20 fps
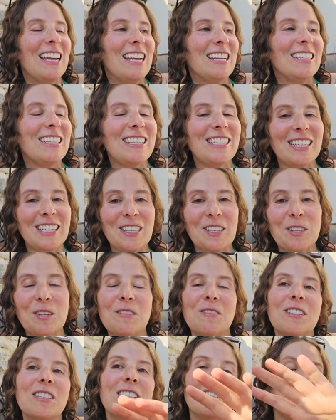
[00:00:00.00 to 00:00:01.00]
tick
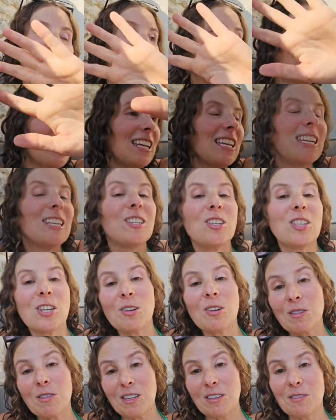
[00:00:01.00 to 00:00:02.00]
over so that I can
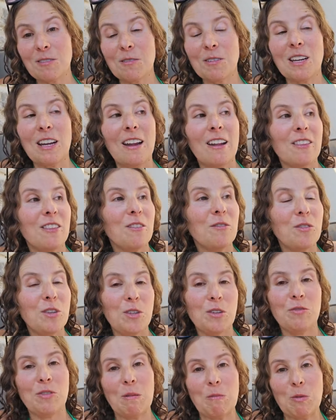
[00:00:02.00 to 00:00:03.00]
show you the
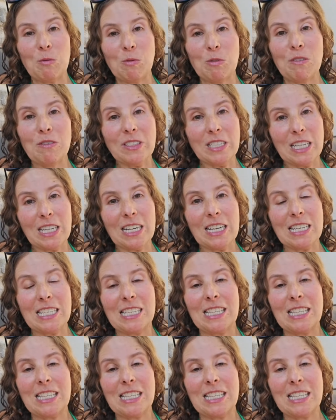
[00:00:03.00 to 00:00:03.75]
view from the roof terrace.